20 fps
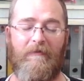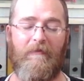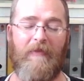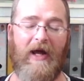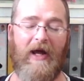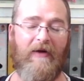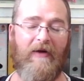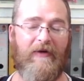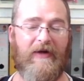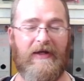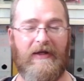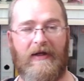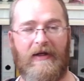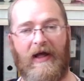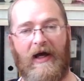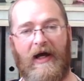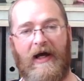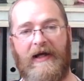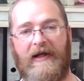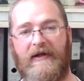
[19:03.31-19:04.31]
barrier
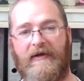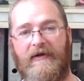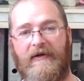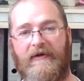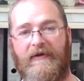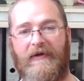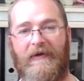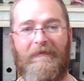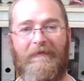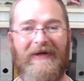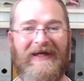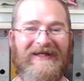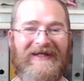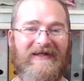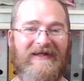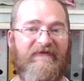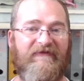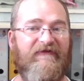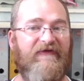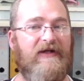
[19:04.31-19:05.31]
line, the big
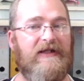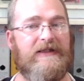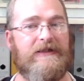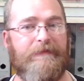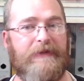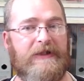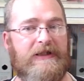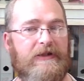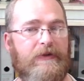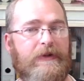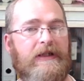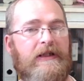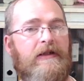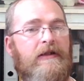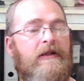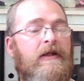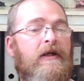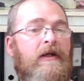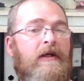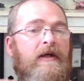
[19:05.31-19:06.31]
difference between
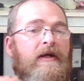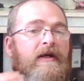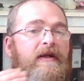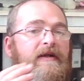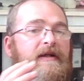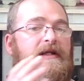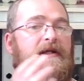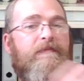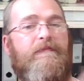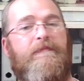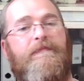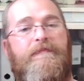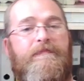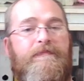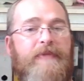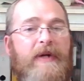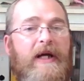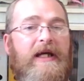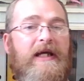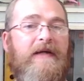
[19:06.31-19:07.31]
the
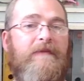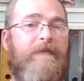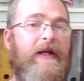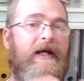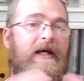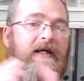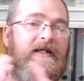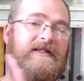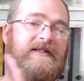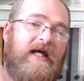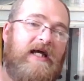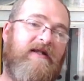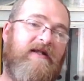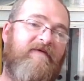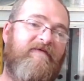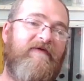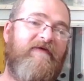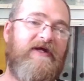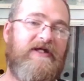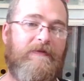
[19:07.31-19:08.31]
paying players and the
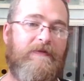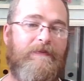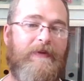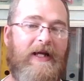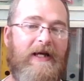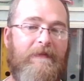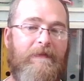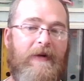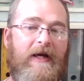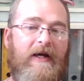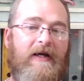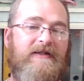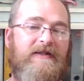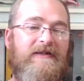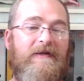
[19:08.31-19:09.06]
free-to-play players. The